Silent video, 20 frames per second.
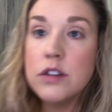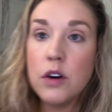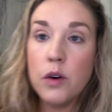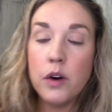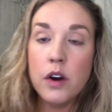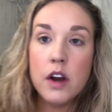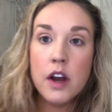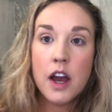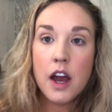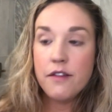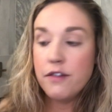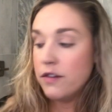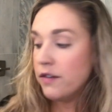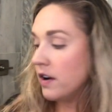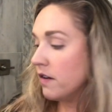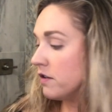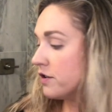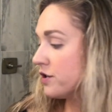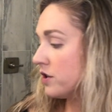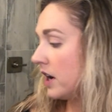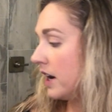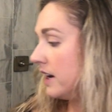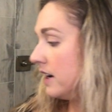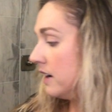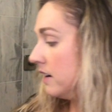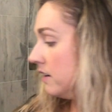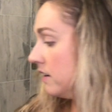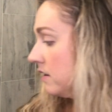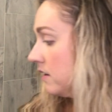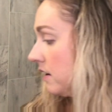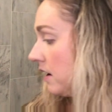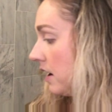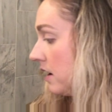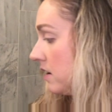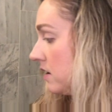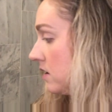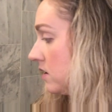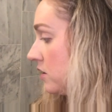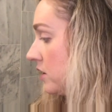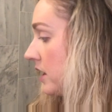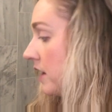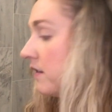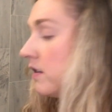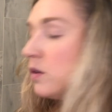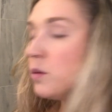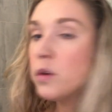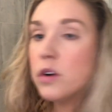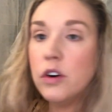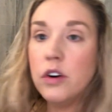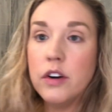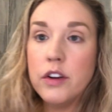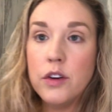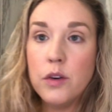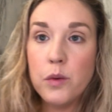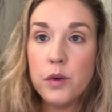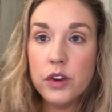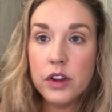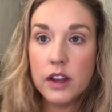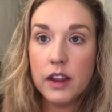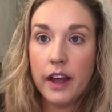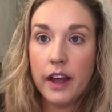So if you've never tried it, give it a whirl, you'll really